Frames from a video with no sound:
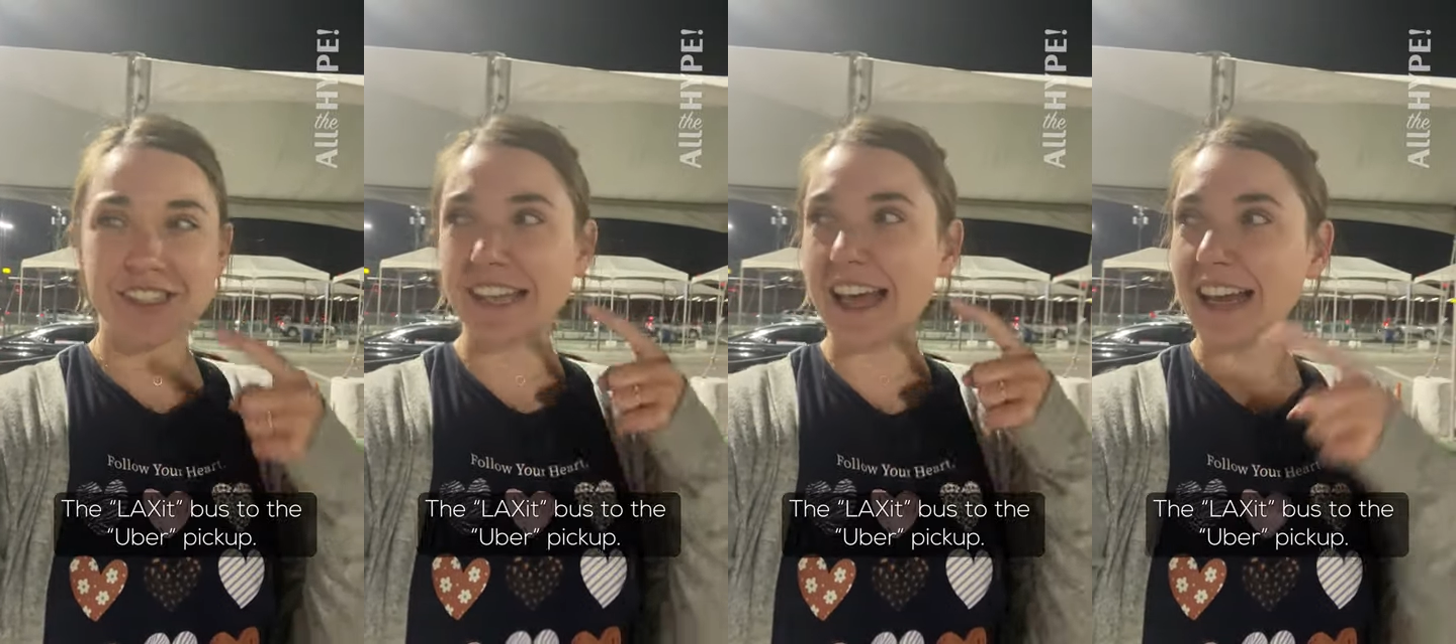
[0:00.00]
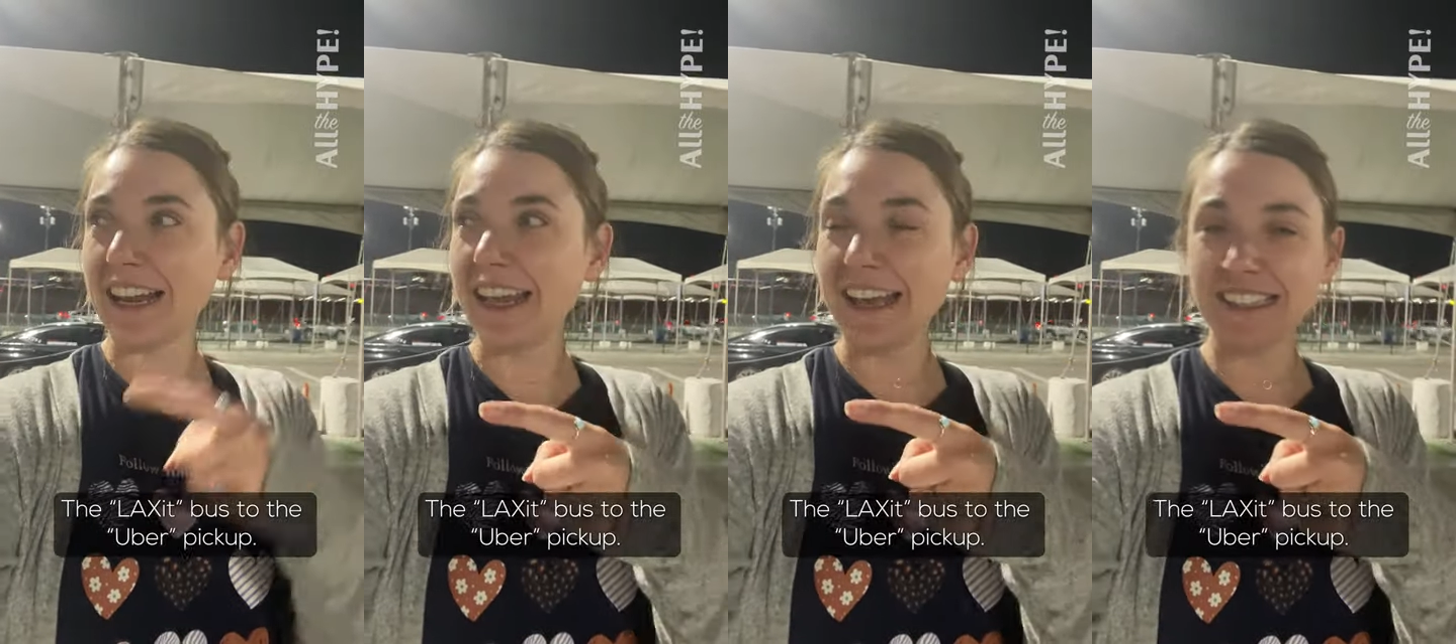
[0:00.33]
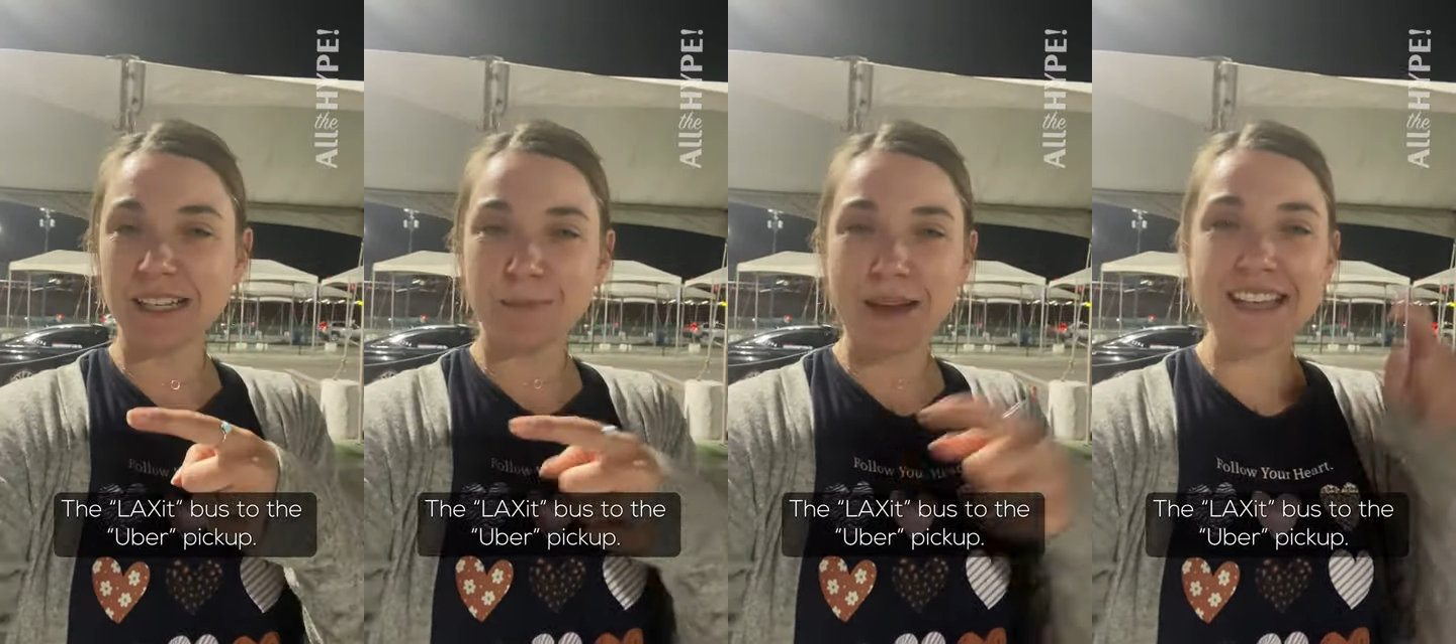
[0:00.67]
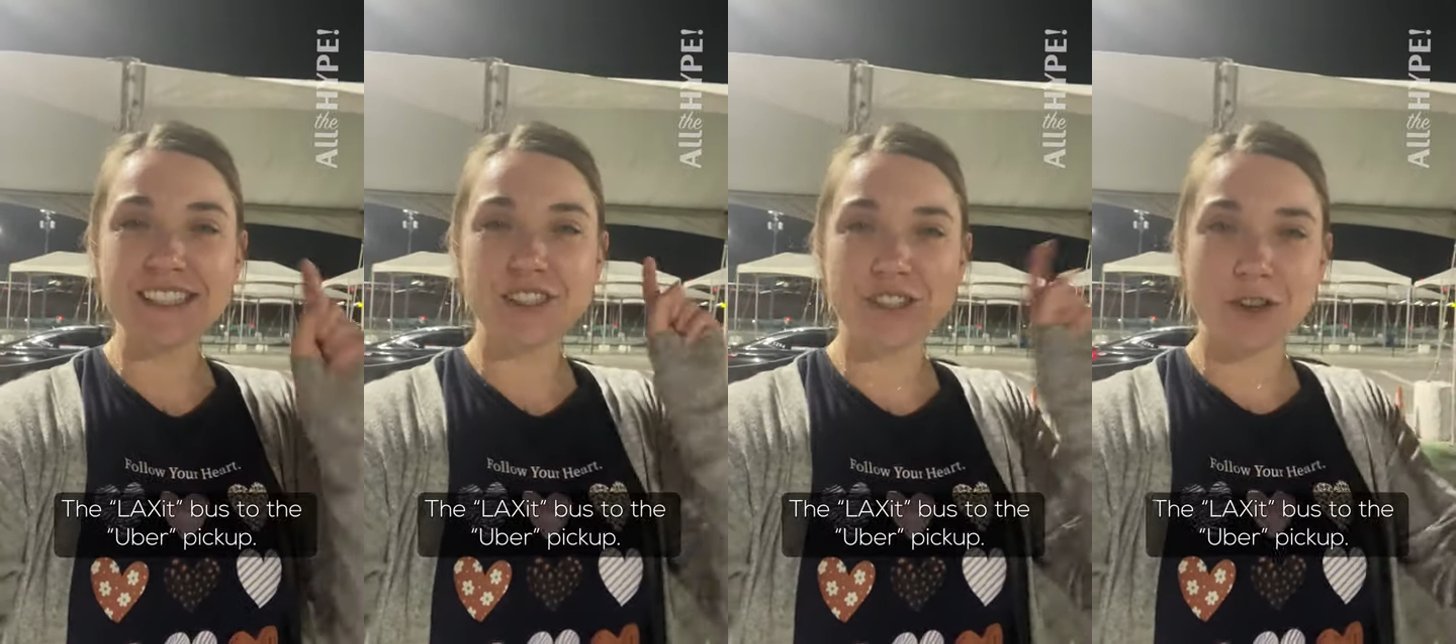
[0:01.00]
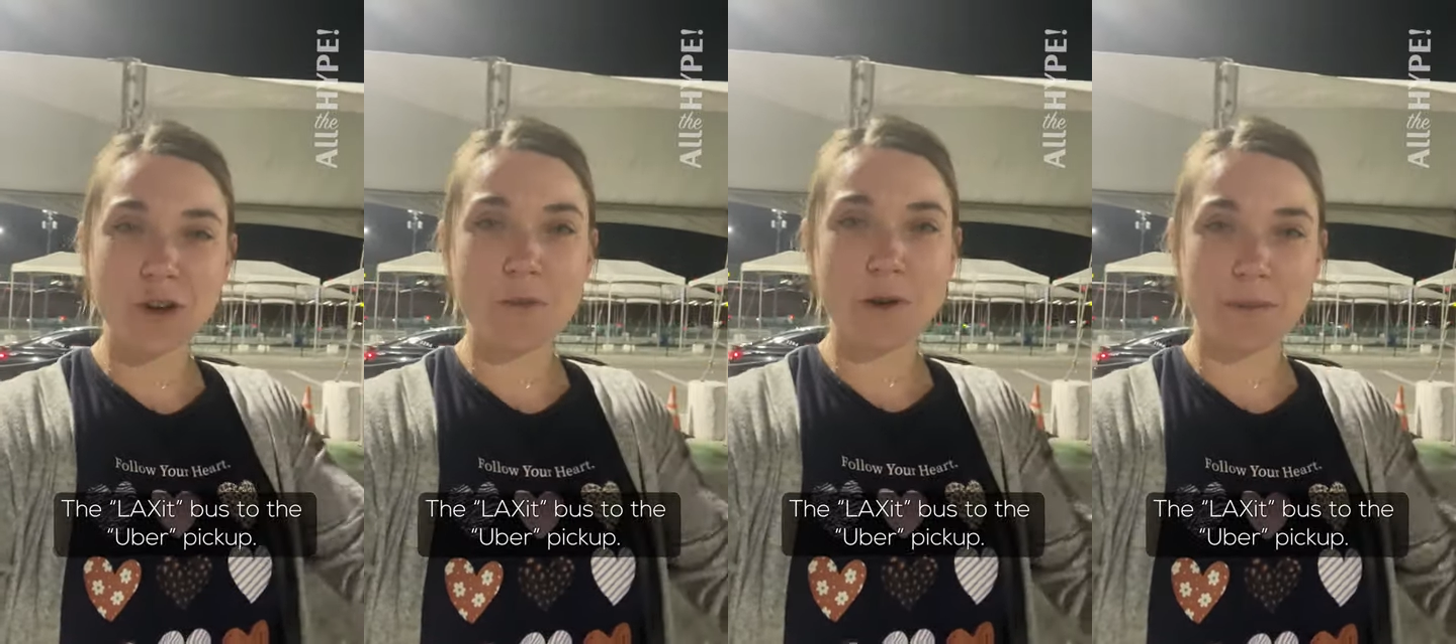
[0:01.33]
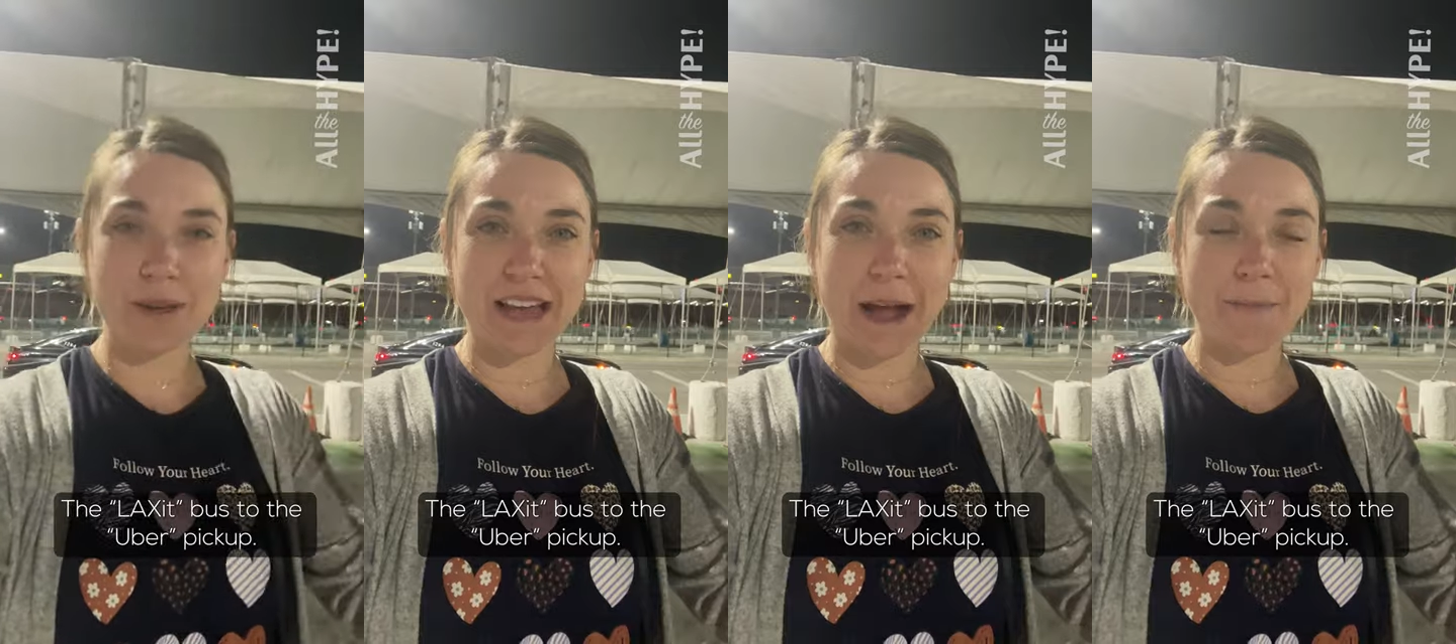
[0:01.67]
The LAXit bus to the Uber
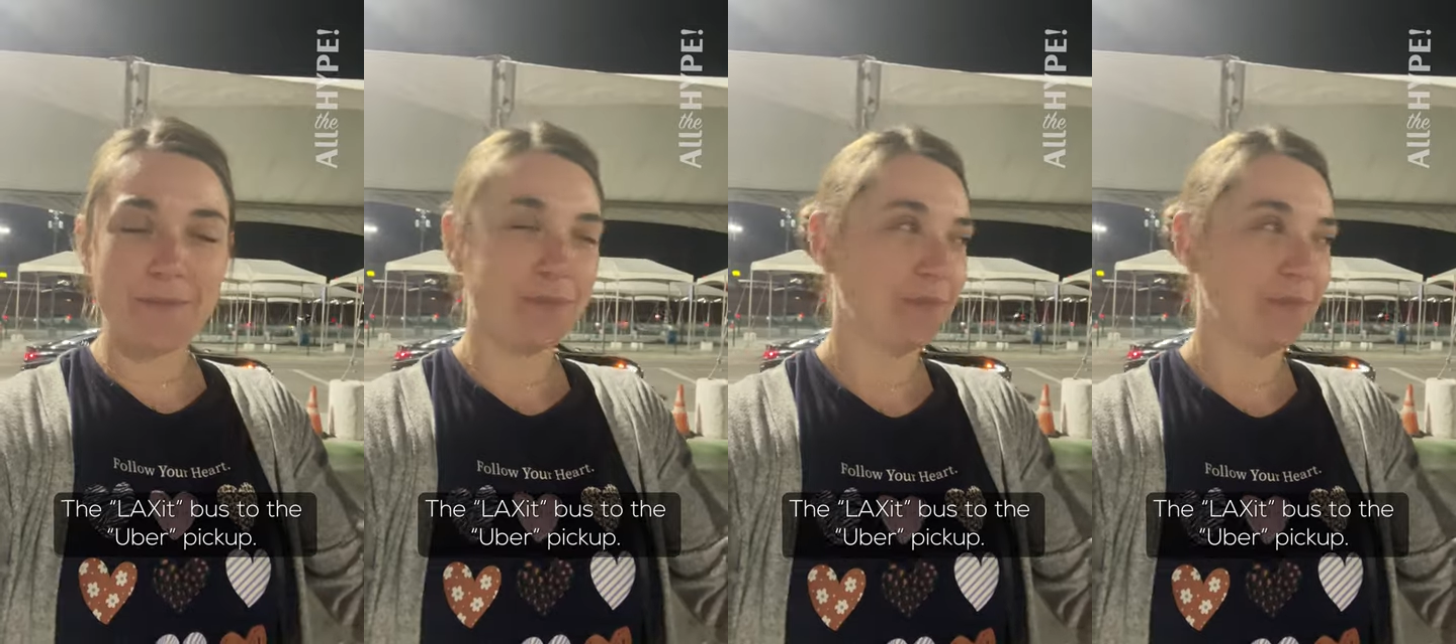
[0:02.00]
pickup.